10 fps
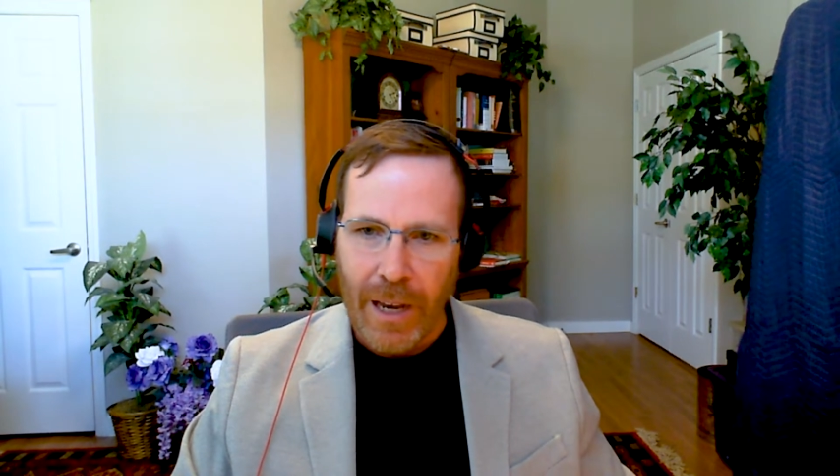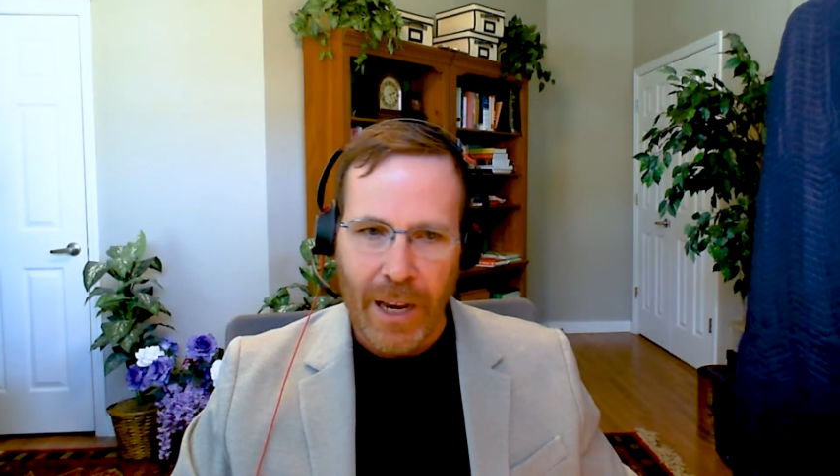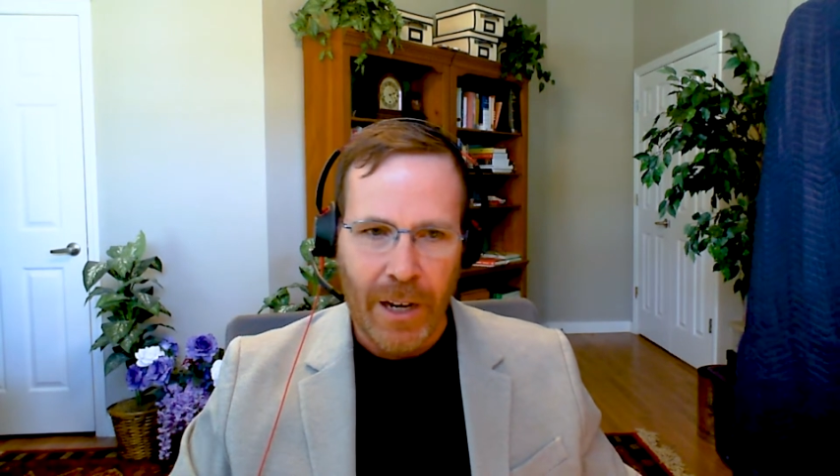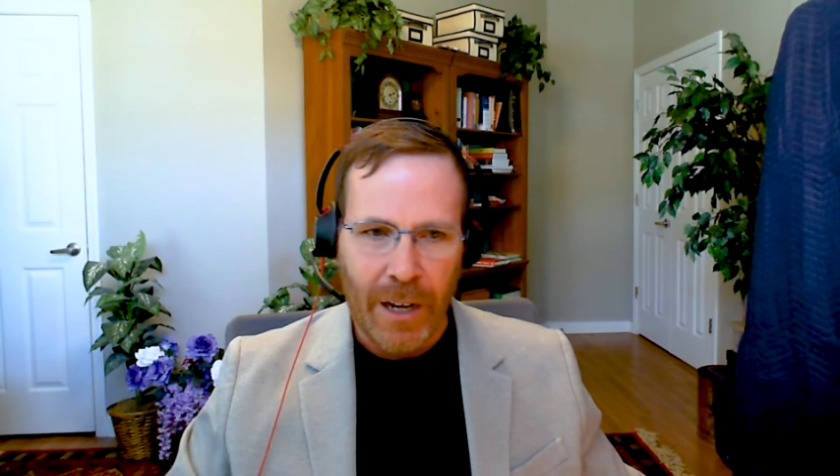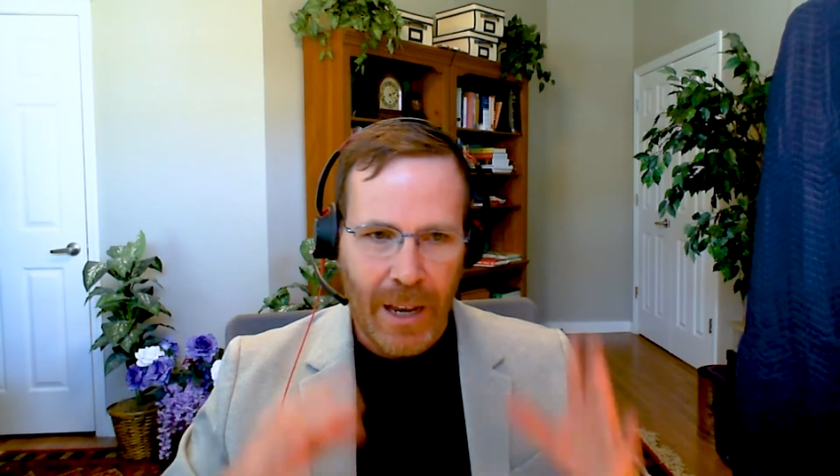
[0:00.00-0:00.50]

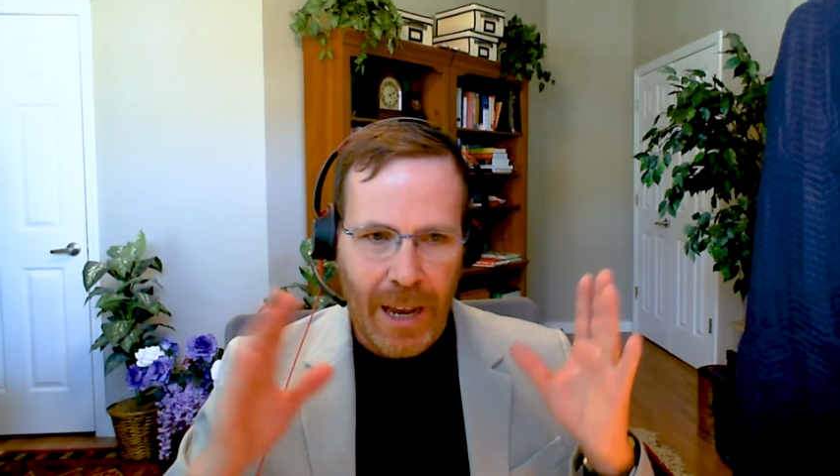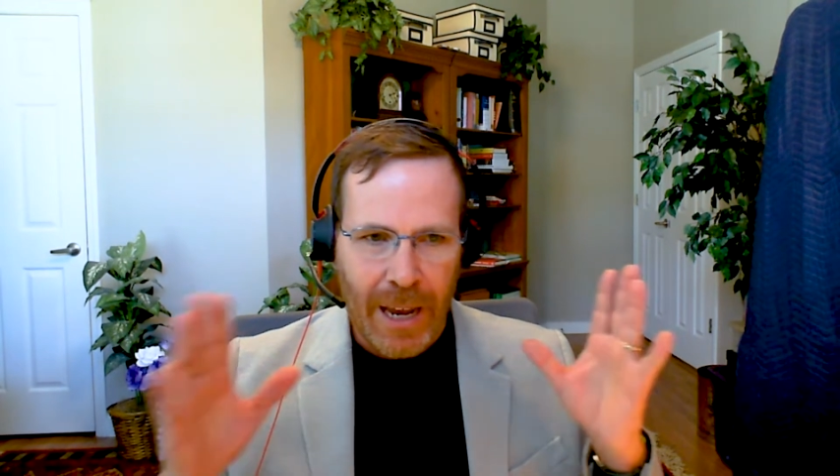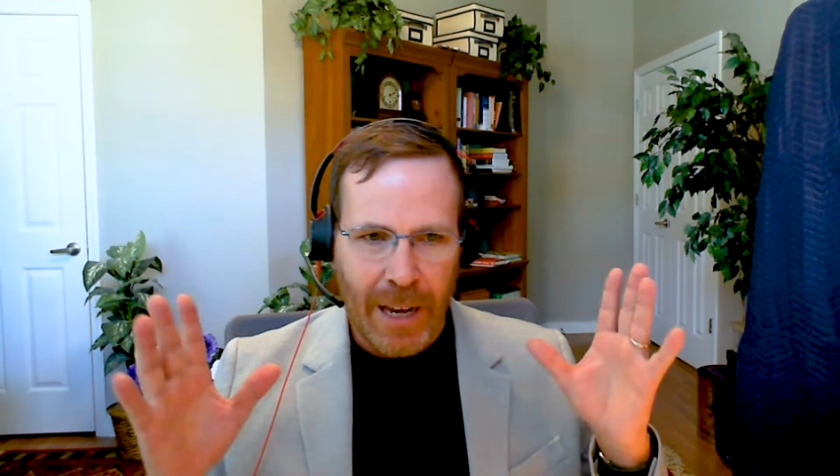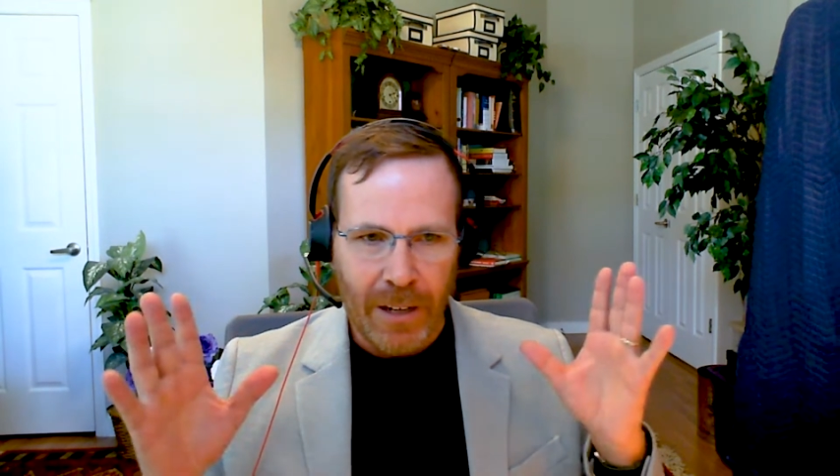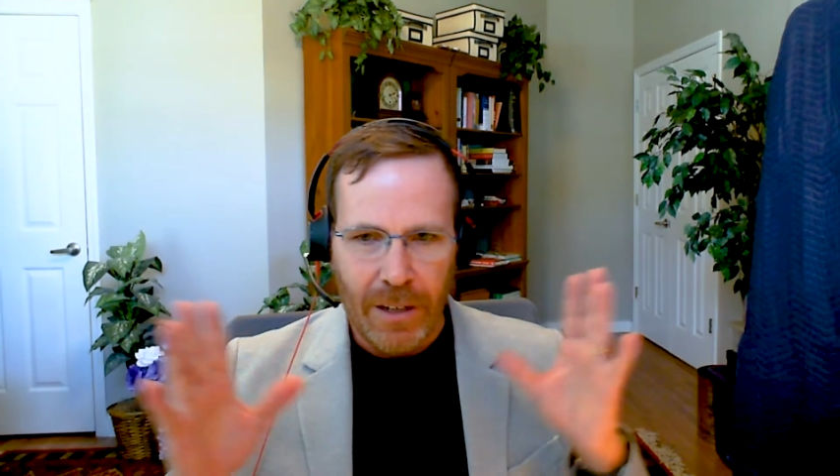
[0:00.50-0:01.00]
and
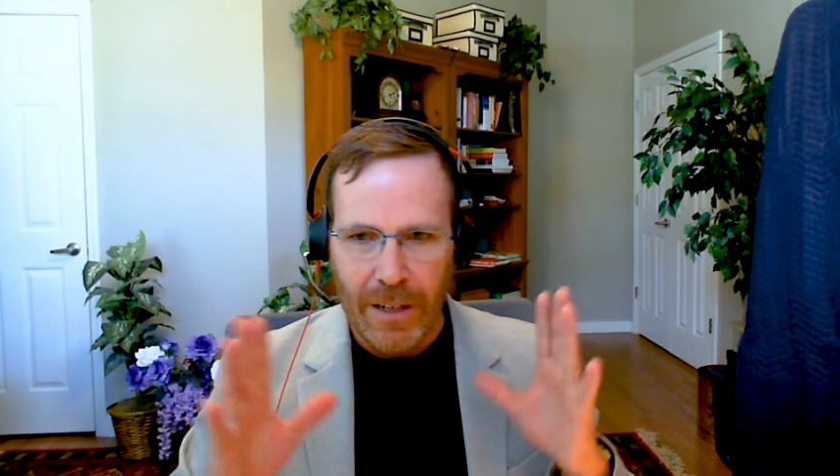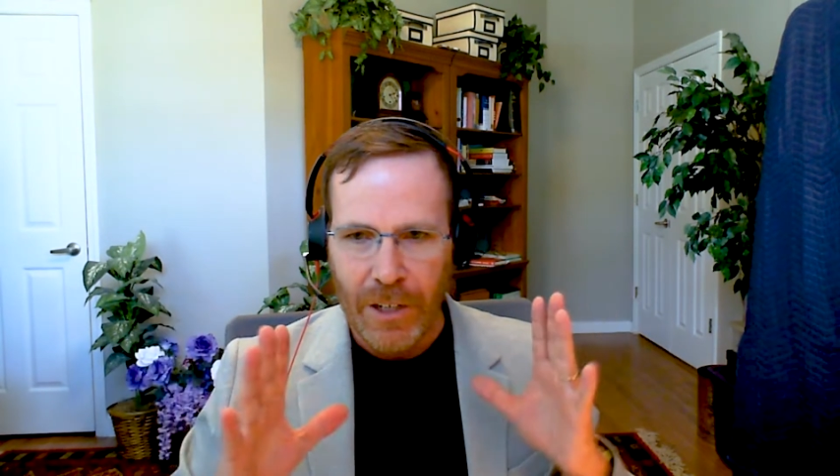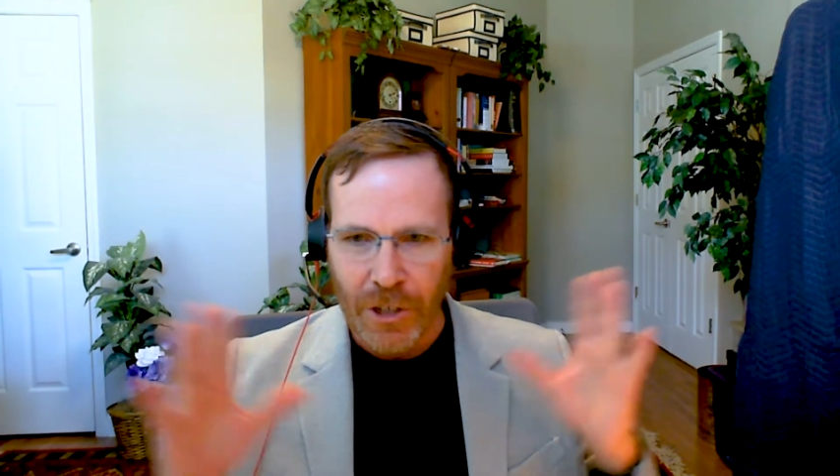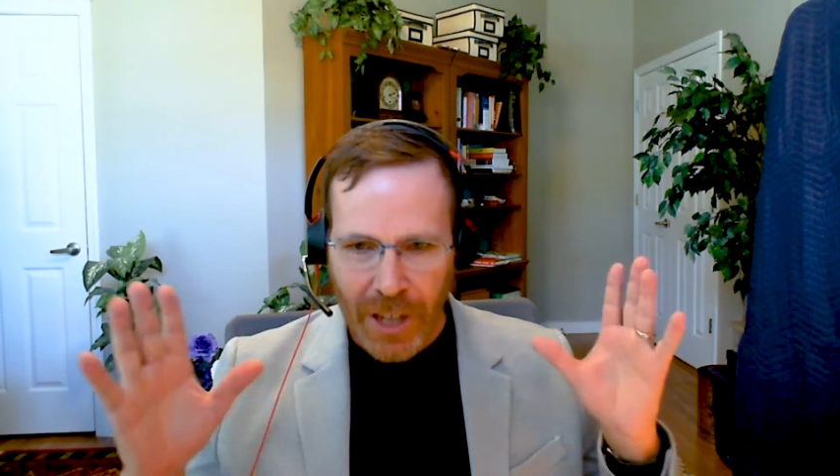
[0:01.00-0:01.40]
you're